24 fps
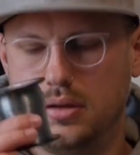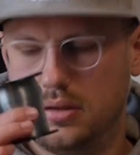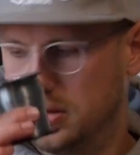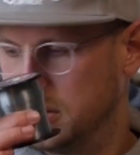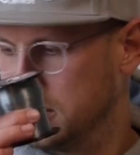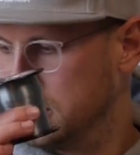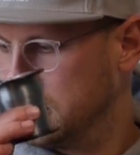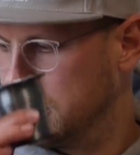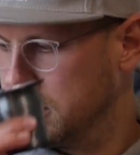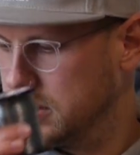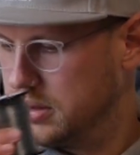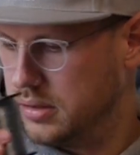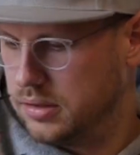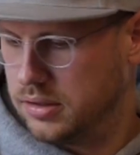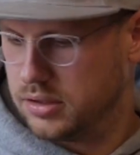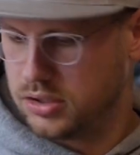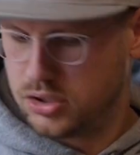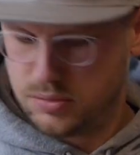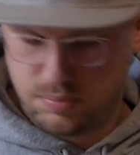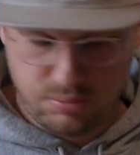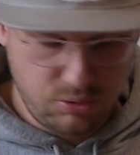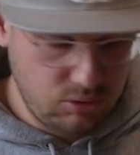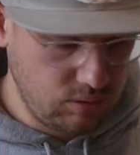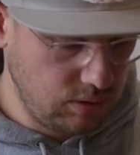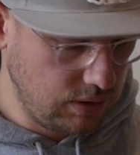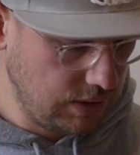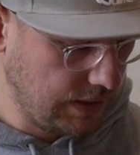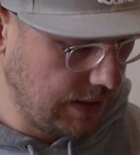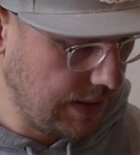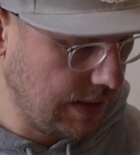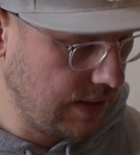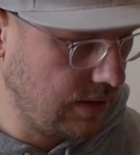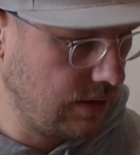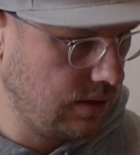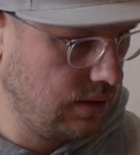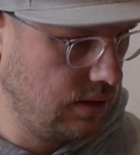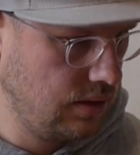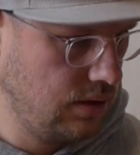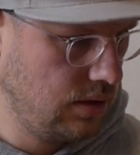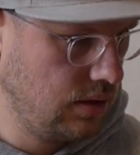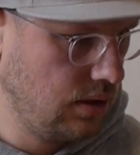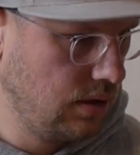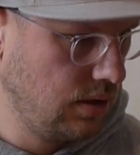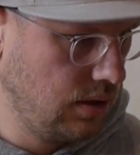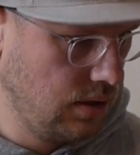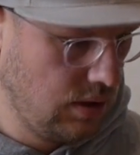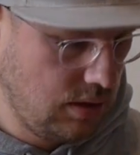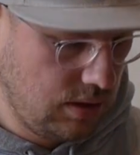on the spool again,
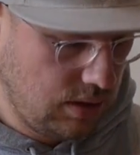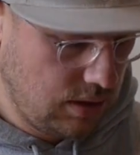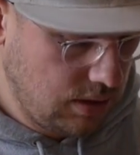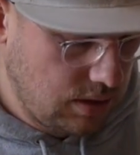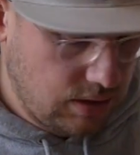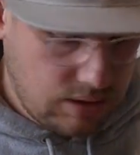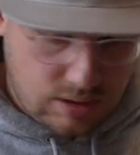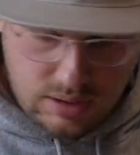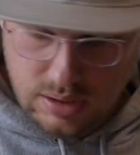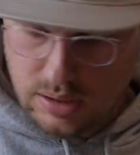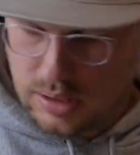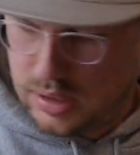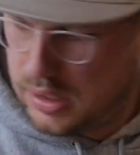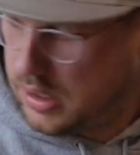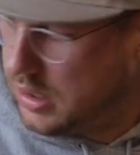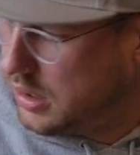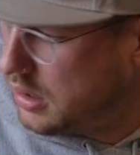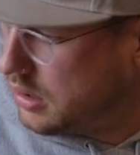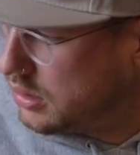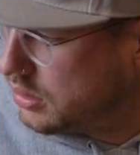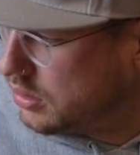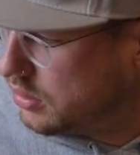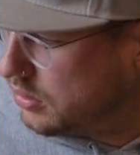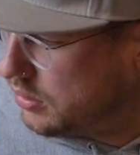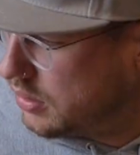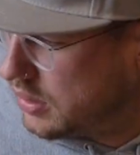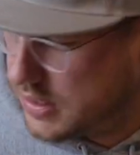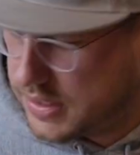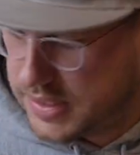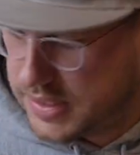and I do the